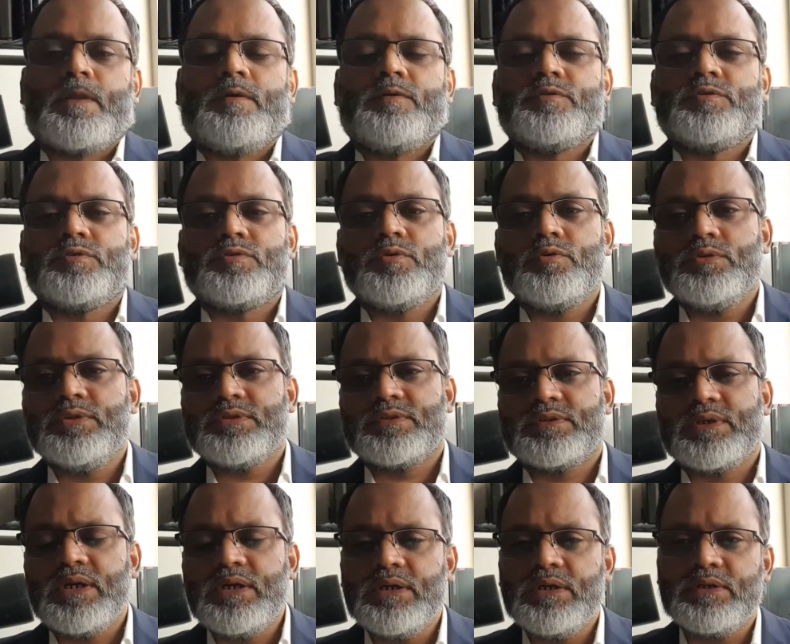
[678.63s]
So the
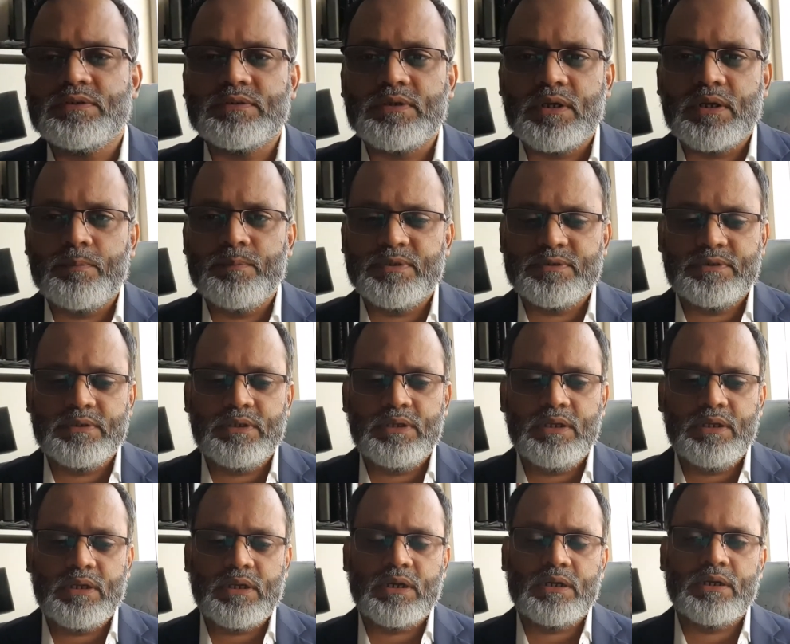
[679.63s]
standards are
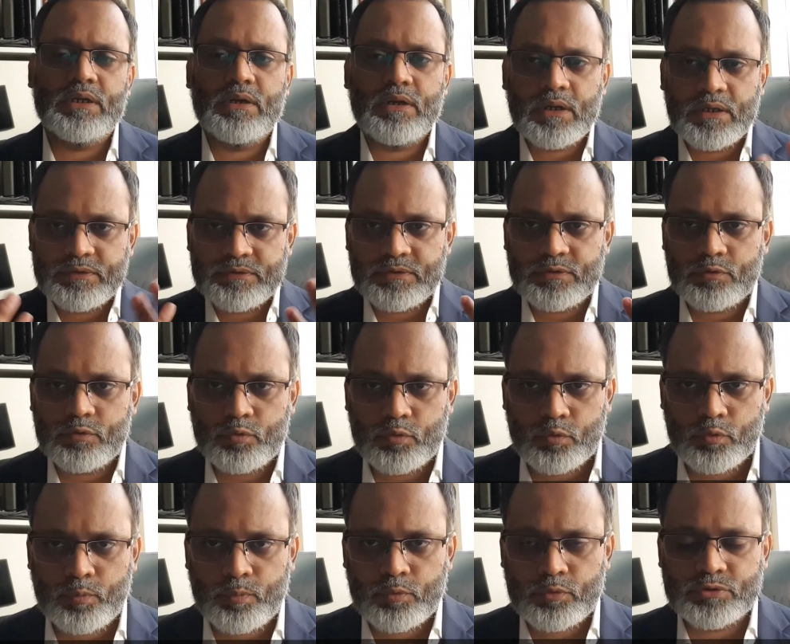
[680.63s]
basically categorized into
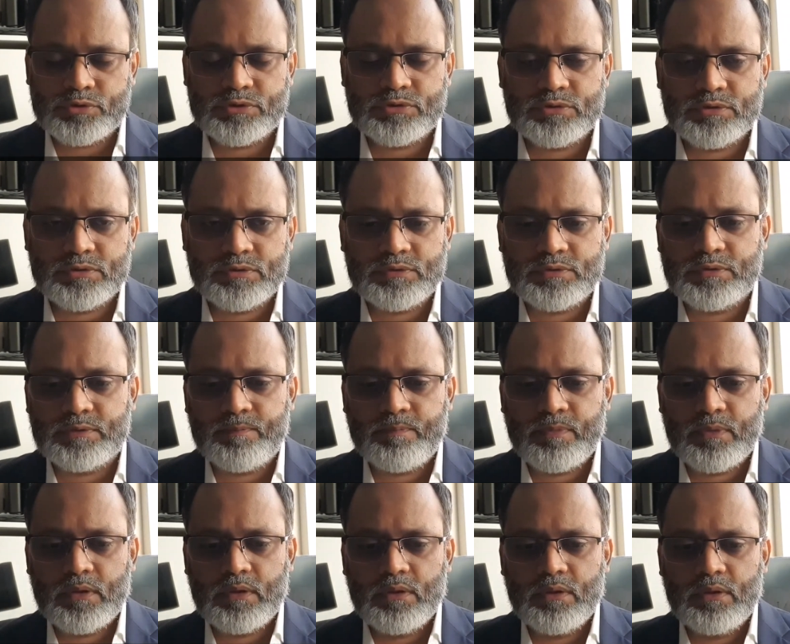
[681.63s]
two portions.
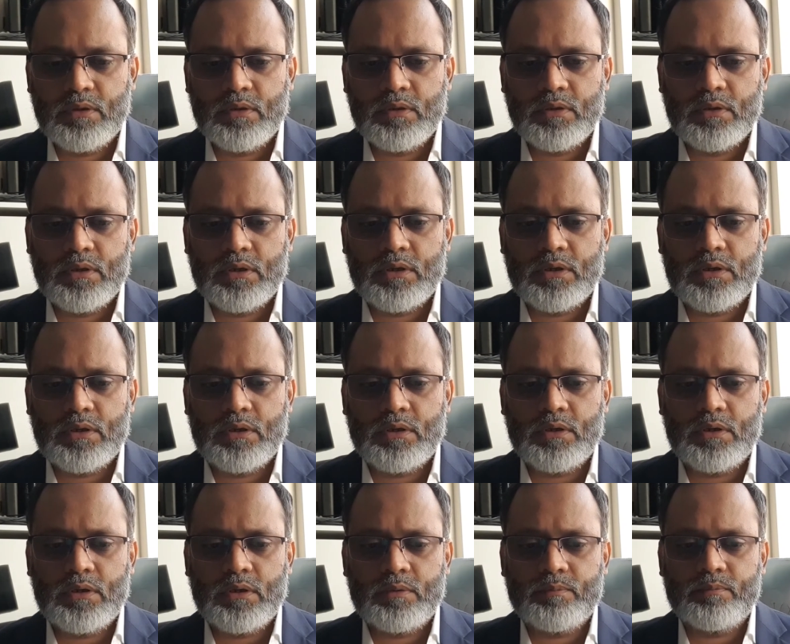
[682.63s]

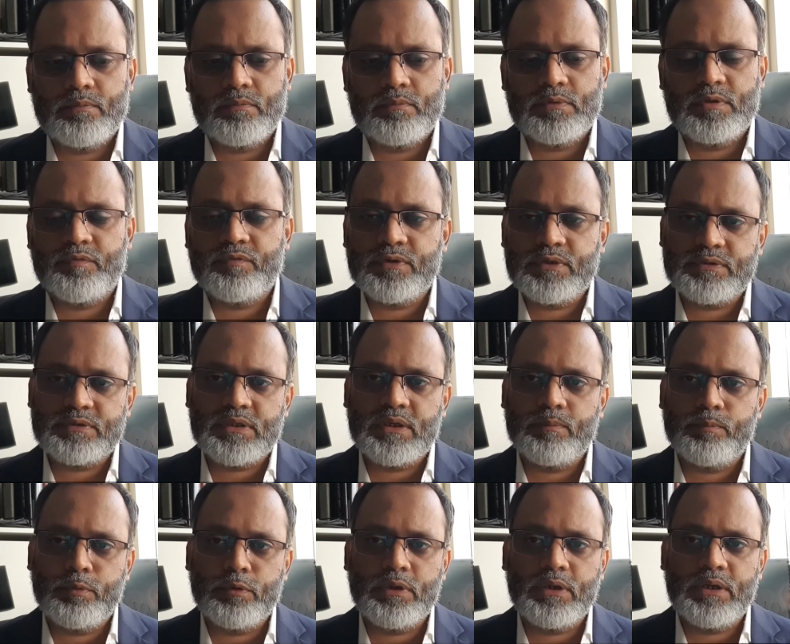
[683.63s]
The first
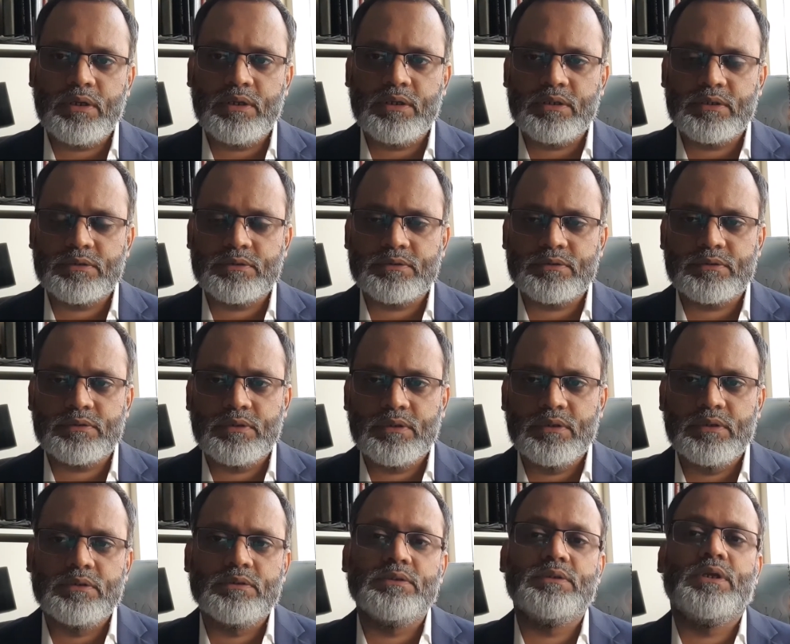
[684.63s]
component is
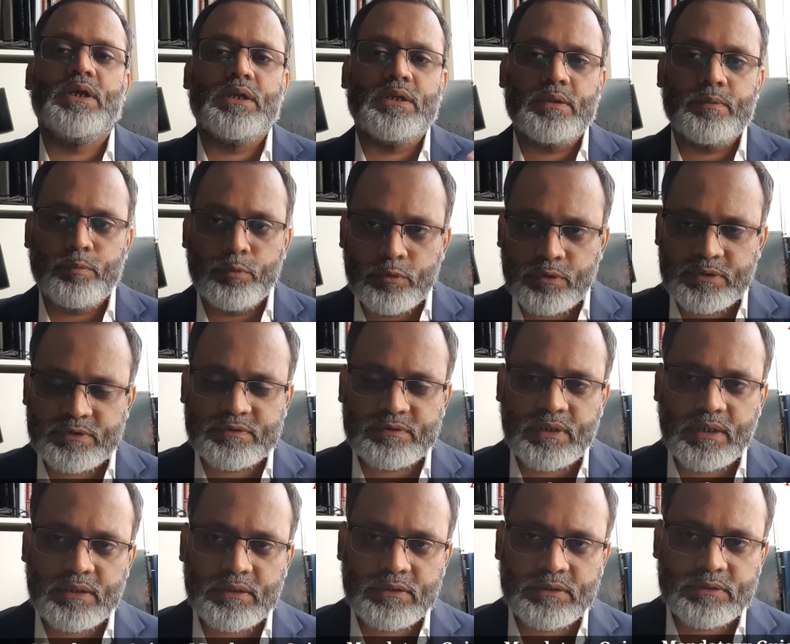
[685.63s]
the attribute
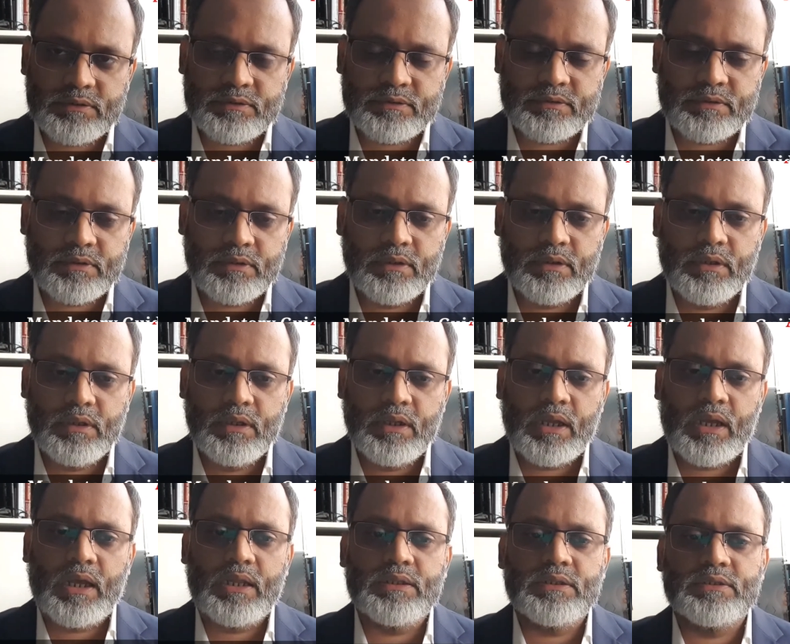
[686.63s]
standards,
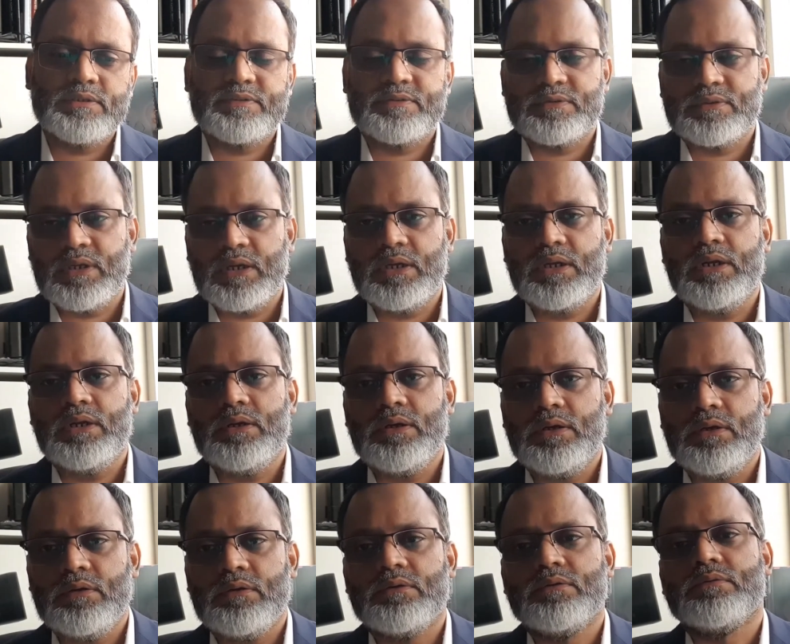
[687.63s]
and the
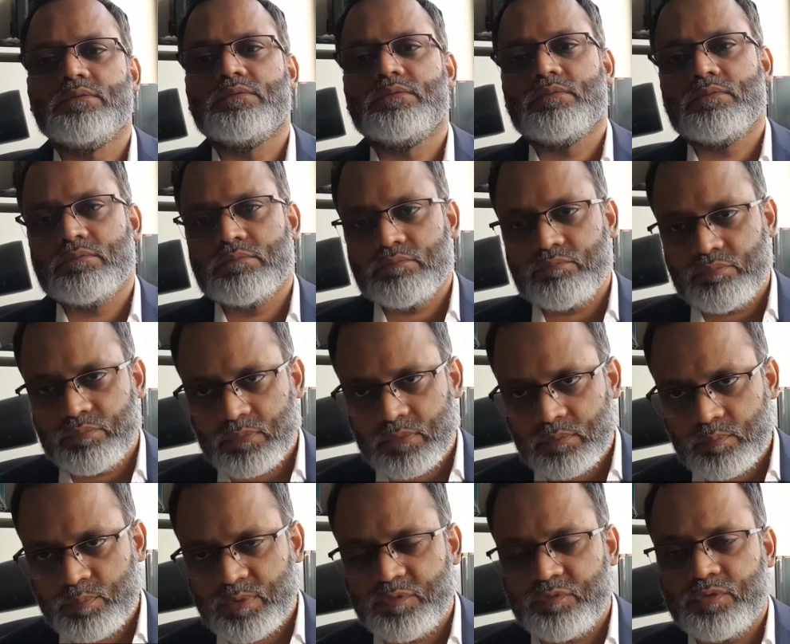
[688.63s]
second,
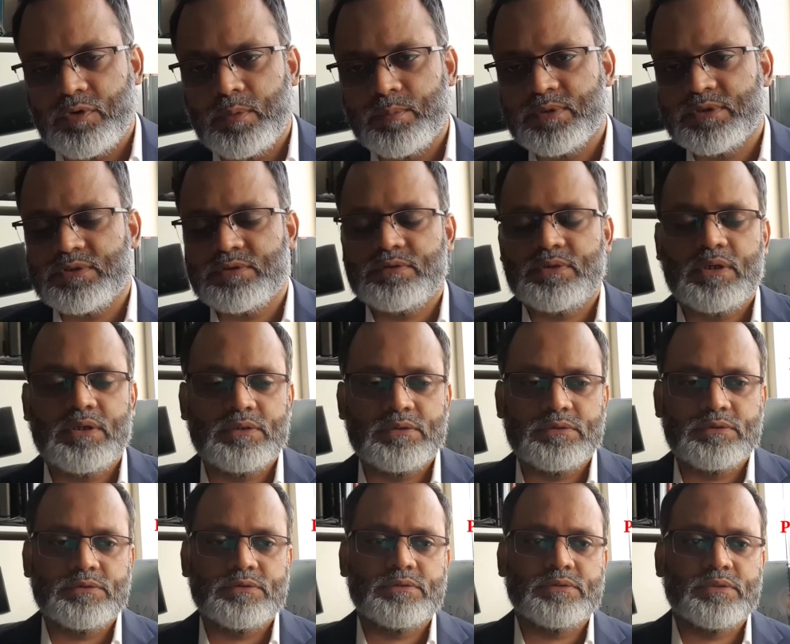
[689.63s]
performance
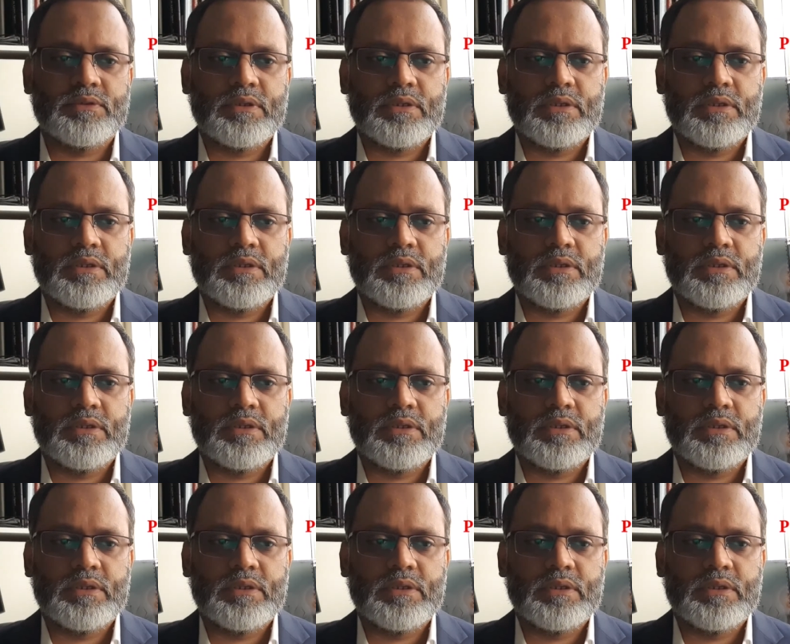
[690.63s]
standards.